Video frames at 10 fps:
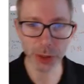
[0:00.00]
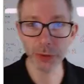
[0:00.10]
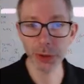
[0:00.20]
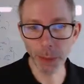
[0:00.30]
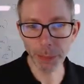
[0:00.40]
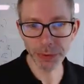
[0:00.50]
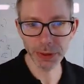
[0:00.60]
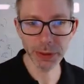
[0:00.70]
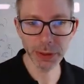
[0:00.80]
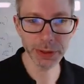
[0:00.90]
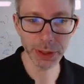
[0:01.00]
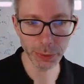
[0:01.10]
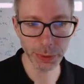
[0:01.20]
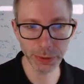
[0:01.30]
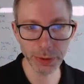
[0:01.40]
is the opposite, a
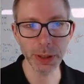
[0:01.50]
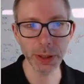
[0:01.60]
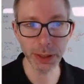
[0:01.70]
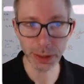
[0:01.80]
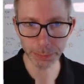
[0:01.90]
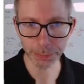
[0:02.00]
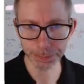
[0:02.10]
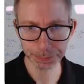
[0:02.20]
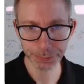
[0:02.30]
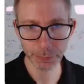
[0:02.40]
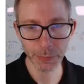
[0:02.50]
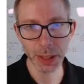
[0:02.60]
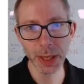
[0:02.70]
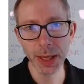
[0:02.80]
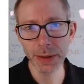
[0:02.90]
decrease in E.
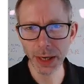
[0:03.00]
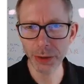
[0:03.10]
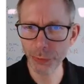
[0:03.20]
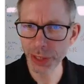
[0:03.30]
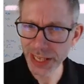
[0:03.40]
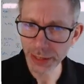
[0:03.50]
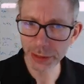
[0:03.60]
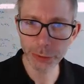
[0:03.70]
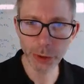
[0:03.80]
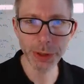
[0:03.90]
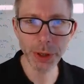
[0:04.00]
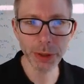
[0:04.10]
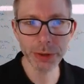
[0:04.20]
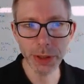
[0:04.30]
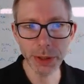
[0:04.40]
There are related
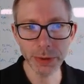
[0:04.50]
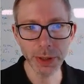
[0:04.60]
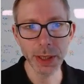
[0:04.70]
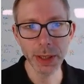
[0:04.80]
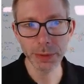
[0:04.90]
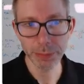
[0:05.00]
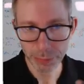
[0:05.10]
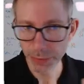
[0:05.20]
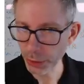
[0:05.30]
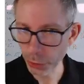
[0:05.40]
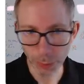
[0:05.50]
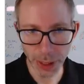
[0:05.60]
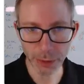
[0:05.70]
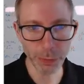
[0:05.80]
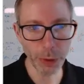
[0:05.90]
terminologies that you may
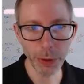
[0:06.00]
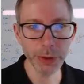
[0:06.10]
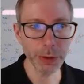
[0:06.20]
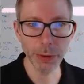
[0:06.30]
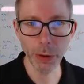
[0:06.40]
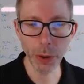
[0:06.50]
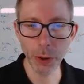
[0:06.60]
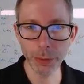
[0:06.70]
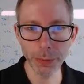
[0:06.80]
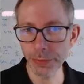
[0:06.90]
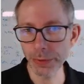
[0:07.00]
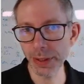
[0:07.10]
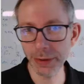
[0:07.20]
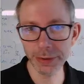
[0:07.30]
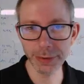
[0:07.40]
have heard, although
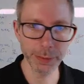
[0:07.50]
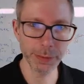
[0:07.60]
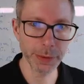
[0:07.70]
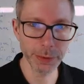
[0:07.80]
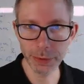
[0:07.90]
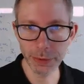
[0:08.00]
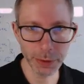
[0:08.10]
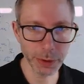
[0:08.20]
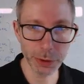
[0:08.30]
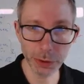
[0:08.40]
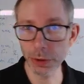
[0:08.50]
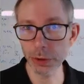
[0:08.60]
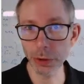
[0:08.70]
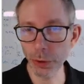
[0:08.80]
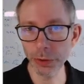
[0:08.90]
since the
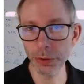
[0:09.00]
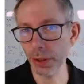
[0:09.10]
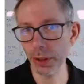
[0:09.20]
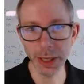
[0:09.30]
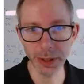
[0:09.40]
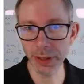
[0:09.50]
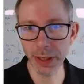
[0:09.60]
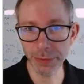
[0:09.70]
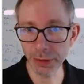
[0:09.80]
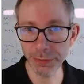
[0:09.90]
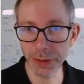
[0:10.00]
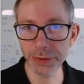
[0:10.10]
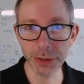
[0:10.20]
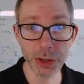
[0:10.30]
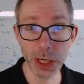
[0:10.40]
euro doesn't have any fixed
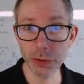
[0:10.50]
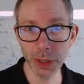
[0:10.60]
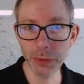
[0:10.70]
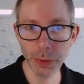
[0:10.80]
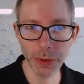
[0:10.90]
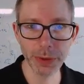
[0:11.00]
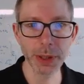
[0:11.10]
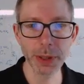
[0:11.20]
exchange rate with